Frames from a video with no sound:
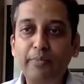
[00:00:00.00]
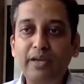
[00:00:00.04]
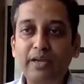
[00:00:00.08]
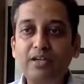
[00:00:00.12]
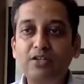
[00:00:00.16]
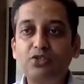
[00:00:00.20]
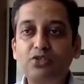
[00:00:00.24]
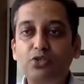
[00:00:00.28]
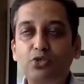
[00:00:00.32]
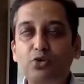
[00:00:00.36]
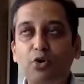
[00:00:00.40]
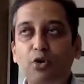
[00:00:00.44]
being
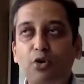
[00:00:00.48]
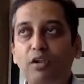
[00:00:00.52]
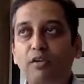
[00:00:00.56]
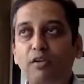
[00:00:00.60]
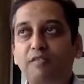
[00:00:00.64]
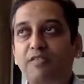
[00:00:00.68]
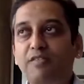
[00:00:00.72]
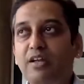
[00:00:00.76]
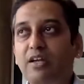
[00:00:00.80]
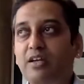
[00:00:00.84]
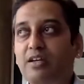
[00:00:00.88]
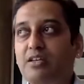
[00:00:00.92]

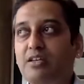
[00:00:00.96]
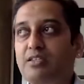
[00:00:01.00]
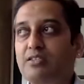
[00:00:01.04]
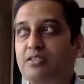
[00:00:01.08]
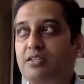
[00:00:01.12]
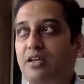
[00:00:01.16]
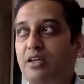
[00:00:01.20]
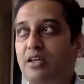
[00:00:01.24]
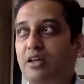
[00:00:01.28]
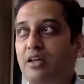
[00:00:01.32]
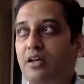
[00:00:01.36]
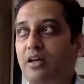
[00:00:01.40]
solved
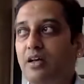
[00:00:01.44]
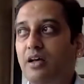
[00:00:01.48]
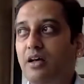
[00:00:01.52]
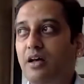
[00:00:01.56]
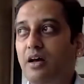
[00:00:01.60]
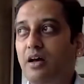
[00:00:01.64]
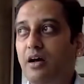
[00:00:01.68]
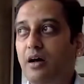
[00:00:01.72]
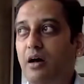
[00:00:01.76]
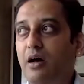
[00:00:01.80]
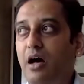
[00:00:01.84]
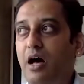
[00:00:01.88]
is,
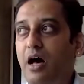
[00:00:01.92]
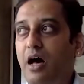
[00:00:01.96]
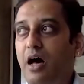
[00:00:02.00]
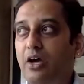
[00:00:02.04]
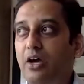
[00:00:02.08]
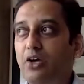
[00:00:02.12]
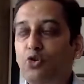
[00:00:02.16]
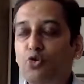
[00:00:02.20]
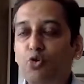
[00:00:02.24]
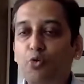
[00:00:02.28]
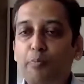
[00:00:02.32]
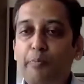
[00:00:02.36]
are
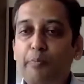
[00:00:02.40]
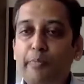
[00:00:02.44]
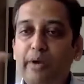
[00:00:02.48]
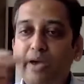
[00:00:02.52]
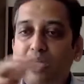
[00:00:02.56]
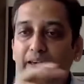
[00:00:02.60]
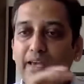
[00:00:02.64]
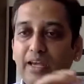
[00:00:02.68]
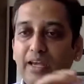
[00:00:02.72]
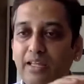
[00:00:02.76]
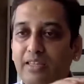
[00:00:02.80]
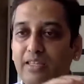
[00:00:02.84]
you
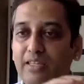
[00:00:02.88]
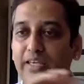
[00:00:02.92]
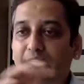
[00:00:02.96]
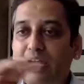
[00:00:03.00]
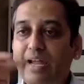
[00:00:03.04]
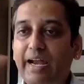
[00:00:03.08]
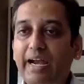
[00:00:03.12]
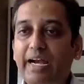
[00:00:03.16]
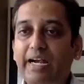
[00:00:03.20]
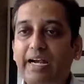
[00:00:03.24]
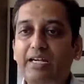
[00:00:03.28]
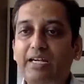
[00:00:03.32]
making
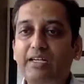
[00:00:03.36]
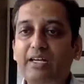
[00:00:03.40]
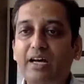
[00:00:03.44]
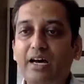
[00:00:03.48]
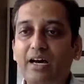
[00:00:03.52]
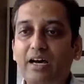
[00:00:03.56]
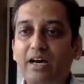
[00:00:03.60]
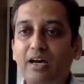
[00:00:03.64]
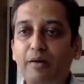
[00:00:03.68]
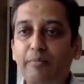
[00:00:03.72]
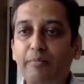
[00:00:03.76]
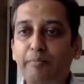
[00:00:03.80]
the
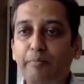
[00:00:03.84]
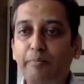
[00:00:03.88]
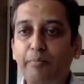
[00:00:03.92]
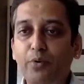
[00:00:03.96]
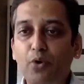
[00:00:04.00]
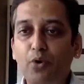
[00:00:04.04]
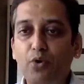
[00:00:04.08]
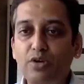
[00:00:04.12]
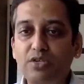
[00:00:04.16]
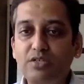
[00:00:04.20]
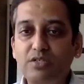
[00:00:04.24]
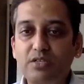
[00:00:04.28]
entire
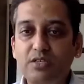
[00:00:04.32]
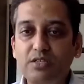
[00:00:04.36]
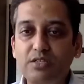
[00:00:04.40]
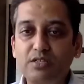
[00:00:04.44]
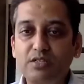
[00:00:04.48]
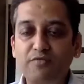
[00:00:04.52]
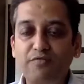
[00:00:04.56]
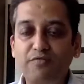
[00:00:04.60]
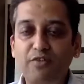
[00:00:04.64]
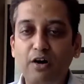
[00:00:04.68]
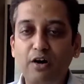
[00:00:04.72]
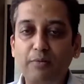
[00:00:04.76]

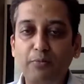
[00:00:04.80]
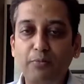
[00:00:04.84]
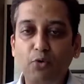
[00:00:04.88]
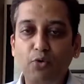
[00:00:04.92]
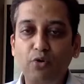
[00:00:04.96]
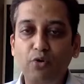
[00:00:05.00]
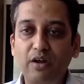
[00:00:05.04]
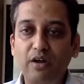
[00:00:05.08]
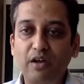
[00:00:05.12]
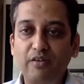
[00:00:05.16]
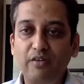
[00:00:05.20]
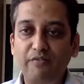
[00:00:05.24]
process far
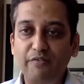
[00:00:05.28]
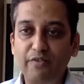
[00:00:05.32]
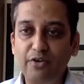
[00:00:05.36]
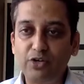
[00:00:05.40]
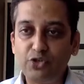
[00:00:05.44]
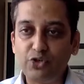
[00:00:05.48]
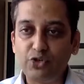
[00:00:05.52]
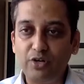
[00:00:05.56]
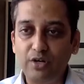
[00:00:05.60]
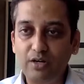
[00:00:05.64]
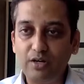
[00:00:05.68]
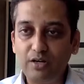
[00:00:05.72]
more
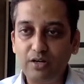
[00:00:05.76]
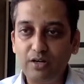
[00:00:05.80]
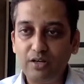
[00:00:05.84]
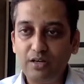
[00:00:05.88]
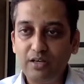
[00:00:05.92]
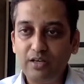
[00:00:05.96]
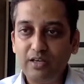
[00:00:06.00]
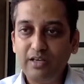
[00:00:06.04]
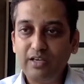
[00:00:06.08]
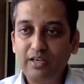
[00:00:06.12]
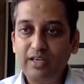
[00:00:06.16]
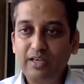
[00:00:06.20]
efficient?
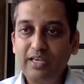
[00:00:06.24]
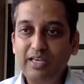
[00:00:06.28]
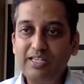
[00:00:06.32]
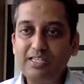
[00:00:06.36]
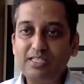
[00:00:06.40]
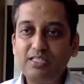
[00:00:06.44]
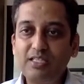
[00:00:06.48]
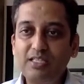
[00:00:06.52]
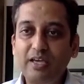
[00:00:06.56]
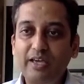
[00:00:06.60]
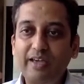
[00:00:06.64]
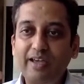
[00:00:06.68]

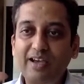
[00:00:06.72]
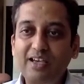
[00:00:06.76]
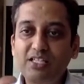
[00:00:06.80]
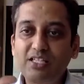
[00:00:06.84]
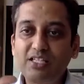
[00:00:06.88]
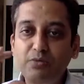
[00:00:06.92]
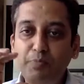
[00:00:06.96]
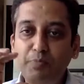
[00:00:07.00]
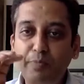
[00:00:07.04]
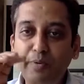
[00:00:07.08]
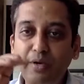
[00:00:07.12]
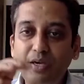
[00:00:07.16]
Is the
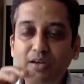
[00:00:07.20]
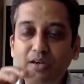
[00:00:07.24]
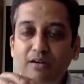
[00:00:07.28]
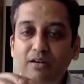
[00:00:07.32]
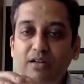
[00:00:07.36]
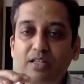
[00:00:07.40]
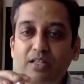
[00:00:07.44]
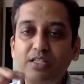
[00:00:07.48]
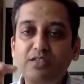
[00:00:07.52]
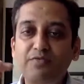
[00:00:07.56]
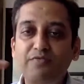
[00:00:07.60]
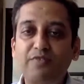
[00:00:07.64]

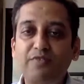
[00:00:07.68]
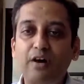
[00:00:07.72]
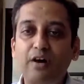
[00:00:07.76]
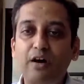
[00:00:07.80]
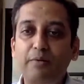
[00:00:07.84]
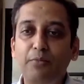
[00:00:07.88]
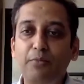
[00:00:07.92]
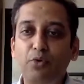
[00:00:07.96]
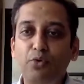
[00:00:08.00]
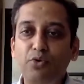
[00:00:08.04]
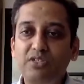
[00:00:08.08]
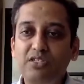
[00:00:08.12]
experience far
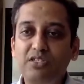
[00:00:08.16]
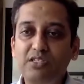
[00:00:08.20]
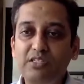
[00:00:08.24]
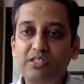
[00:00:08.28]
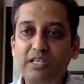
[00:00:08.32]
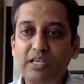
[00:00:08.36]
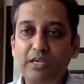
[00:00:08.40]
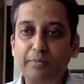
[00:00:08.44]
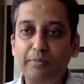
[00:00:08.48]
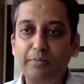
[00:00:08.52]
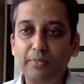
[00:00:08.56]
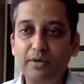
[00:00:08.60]
more
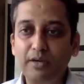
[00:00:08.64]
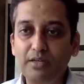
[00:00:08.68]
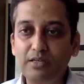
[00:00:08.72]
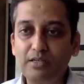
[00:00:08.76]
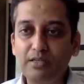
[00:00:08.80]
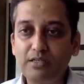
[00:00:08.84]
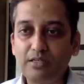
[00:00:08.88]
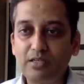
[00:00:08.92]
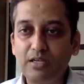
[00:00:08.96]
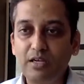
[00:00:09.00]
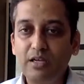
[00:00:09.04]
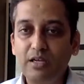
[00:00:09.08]

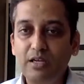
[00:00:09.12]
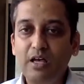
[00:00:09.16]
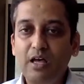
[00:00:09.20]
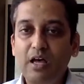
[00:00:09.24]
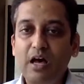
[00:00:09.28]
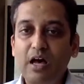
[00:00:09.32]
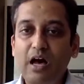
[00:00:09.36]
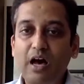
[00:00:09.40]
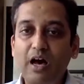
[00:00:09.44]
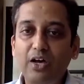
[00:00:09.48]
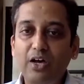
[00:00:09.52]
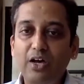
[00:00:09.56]
seamless?
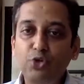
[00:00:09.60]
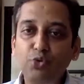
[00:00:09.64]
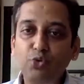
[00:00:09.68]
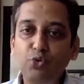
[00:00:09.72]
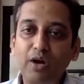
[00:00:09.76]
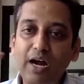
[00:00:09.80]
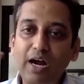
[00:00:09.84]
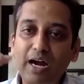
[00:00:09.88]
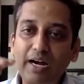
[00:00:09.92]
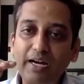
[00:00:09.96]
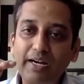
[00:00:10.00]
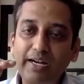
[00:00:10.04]
Are
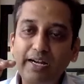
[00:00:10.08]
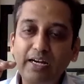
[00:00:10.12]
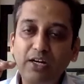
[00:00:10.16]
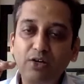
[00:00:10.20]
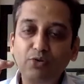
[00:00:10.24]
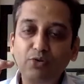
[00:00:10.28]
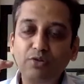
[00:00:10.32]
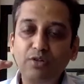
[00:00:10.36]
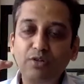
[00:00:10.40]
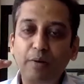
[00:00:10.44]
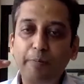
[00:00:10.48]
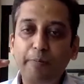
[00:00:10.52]
you adding
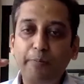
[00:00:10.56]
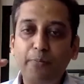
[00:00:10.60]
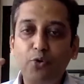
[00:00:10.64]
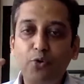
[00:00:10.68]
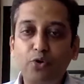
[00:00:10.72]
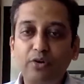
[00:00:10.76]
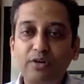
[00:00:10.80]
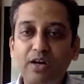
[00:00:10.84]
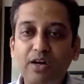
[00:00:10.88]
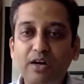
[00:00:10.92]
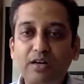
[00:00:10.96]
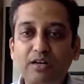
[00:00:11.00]
to the
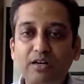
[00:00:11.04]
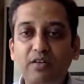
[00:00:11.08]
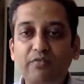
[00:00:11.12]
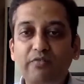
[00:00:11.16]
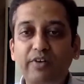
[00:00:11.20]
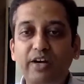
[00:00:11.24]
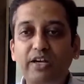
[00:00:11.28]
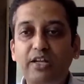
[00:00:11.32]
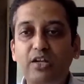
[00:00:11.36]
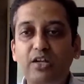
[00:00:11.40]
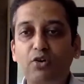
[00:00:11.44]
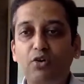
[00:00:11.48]

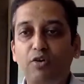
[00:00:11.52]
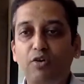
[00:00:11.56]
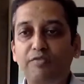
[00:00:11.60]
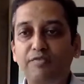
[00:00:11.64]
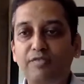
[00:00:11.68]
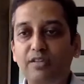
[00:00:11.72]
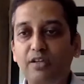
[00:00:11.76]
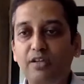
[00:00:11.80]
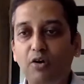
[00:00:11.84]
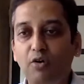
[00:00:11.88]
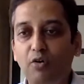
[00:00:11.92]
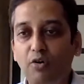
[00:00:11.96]
productivity
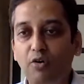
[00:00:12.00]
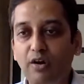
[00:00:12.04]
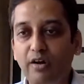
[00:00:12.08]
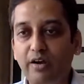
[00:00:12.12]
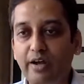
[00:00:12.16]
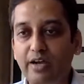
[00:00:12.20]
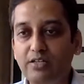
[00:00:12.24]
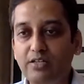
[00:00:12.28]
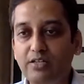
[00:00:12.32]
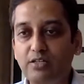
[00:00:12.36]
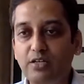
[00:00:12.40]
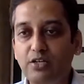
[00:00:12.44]
of the
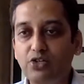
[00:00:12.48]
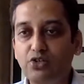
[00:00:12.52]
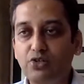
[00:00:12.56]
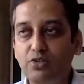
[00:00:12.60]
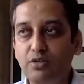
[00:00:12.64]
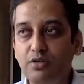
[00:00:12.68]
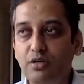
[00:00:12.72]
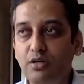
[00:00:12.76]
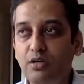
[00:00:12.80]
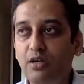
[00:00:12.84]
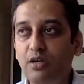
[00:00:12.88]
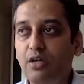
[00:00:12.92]

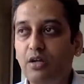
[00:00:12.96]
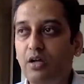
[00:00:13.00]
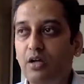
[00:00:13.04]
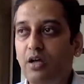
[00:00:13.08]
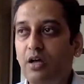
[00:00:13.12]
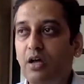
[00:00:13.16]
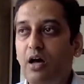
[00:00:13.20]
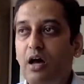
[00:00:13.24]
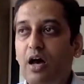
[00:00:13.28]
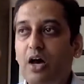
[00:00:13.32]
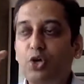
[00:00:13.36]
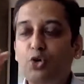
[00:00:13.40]
organization?
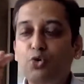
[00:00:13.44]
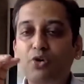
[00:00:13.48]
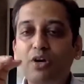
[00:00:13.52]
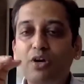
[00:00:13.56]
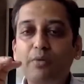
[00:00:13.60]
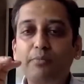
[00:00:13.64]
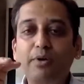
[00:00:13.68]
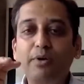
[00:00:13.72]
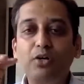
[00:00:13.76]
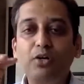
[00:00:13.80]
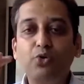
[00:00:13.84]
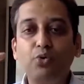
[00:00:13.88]
Are you
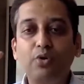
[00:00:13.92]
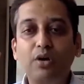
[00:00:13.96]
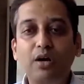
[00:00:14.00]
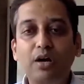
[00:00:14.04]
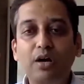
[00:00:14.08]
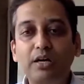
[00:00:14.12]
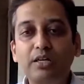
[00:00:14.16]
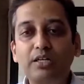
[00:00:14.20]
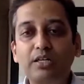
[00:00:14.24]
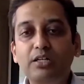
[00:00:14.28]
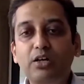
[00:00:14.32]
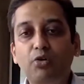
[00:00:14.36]
able to
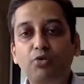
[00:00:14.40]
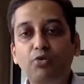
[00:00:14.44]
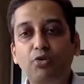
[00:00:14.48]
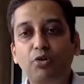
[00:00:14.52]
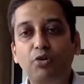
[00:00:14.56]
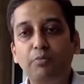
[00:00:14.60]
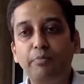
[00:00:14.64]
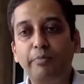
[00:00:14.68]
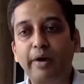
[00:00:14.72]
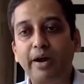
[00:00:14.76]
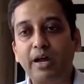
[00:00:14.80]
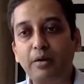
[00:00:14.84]
cut down
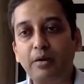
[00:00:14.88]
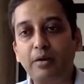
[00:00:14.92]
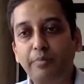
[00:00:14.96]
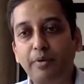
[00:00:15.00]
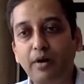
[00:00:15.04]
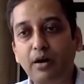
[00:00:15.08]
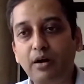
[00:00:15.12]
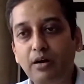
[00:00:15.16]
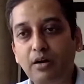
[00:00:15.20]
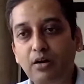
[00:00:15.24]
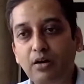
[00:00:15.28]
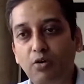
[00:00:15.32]
on
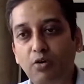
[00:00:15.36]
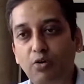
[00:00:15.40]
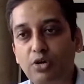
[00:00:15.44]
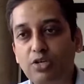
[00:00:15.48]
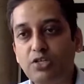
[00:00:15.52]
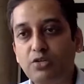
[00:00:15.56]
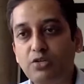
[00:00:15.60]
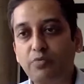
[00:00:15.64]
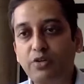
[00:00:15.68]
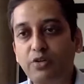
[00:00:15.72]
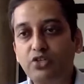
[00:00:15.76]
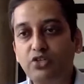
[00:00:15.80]
manpower
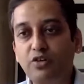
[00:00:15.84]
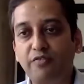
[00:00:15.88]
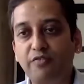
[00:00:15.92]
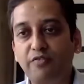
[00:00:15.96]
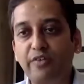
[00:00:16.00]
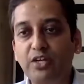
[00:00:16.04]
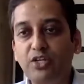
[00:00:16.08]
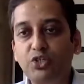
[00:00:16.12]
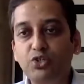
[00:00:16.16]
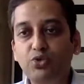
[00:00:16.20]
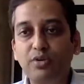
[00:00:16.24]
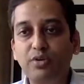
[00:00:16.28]
cost, which
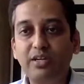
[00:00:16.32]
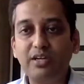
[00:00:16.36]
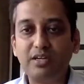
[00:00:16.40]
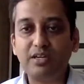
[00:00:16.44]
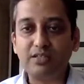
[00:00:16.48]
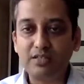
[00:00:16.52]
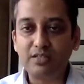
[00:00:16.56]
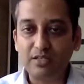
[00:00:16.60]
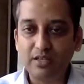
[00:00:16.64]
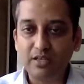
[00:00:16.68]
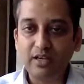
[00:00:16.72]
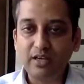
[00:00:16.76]
eventually
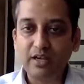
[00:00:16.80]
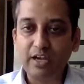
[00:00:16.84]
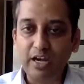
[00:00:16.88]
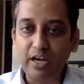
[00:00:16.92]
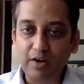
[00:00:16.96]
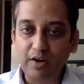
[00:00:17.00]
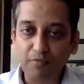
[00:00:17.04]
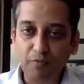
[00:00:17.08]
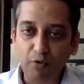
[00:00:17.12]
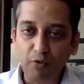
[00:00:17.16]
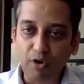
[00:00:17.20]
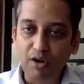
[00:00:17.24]
is
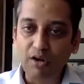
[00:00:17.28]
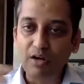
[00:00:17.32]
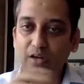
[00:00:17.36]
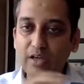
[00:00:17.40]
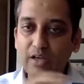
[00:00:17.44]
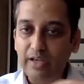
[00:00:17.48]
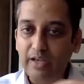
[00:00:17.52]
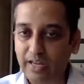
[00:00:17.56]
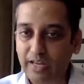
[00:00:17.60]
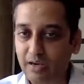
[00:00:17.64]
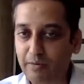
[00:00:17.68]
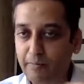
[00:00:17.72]

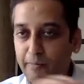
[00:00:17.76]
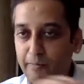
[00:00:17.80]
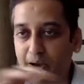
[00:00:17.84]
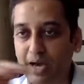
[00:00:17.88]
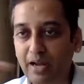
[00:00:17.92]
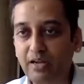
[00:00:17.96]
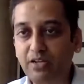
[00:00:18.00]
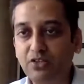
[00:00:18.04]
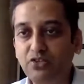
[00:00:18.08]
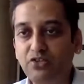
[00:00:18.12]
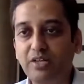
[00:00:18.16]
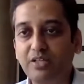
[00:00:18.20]
involved in
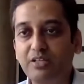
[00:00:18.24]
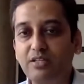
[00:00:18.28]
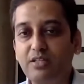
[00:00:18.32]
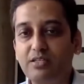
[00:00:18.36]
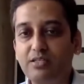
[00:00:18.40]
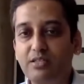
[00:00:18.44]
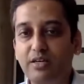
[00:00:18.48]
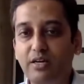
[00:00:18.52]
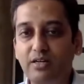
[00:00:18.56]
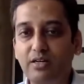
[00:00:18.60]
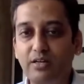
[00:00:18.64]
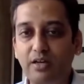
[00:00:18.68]
managing
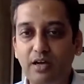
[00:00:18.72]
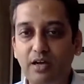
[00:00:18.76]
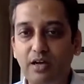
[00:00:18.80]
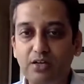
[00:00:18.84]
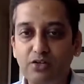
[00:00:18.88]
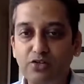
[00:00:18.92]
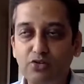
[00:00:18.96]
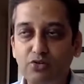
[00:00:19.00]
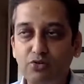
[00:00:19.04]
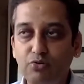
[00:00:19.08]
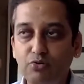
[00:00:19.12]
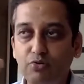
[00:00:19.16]
this entire
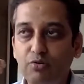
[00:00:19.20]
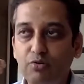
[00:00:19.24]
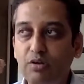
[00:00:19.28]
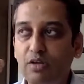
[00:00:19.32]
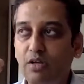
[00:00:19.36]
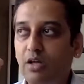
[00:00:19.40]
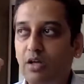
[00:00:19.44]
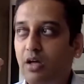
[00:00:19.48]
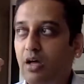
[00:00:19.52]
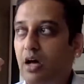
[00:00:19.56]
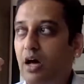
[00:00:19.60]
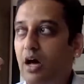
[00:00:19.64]
show?
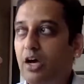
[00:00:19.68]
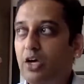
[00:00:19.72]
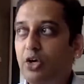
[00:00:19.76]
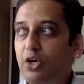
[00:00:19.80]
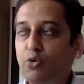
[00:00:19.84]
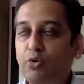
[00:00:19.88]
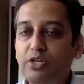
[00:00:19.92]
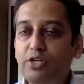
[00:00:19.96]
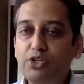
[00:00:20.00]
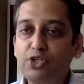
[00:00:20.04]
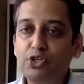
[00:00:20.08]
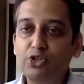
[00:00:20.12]
Are
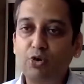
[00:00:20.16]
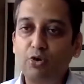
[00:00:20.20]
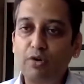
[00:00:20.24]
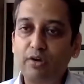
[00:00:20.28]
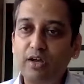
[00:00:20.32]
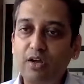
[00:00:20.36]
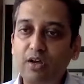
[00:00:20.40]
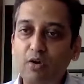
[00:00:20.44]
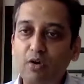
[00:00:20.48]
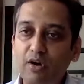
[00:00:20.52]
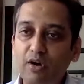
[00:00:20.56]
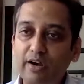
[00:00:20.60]
you
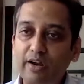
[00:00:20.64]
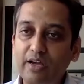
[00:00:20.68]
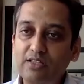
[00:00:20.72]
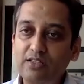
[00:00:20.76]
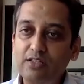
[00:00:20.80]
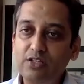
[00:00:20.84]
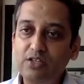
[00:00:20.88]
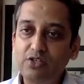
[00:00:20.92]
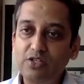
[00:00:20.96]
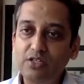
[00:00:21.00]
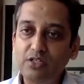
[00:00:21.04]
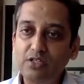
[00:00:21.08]
ensuring
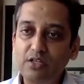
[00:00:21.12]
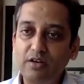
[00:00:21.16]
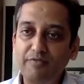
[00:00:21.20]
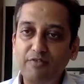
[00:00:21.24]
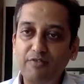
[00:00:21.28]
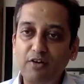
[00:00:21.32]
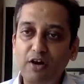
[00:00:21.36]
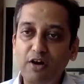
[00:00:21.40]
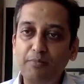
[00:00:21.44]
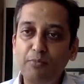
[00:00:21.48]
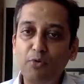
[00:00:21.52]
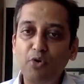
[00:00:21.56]
organizations are
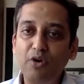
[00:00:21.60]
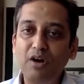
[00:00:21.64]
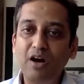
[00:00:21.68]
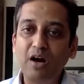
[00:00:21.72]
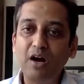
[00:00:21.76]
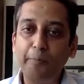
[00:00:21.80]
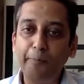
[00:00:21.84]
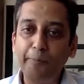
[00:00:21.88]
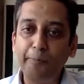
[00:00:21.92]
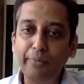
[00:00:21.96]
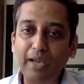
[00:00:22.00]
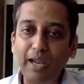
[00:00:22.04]
far more
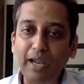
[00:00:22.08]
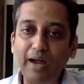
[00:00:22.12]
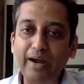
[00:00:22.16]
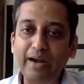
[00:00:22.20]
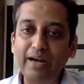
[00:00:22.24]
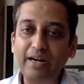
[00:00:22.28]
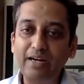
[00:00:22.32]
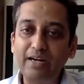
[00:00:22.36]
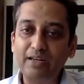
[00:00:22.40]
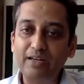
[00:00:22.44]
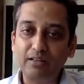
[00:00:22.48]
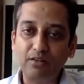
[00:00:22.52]

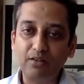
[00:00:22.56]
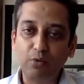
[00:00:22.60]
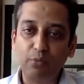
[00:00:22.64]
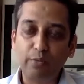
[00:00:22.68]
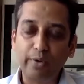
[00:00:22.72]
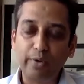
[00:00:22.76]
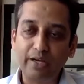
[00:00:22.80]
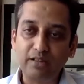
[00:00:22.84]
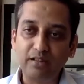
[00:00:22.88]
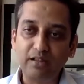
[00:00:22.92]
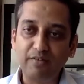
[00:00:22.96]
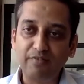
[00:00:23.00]
compliant in the
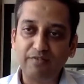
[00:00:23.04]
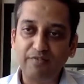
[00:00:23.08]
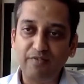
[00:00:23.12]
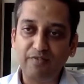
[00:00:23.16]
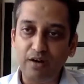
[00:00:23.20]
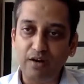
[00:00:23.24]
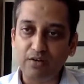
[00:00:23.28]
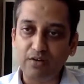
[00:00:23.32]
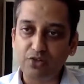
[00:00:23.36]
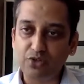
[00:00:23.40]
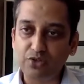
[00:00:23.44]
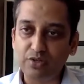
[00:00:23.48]
way they
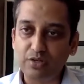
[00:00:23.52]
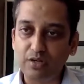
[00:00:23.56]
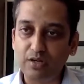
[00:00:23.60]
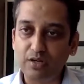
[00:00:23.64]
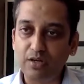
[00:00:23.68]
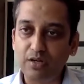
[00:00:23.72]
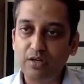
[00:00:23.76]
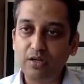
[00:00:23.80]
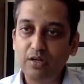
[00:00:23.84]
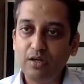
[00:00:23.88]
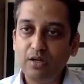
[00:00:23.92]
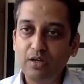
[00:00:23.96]

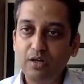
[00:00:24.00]
function?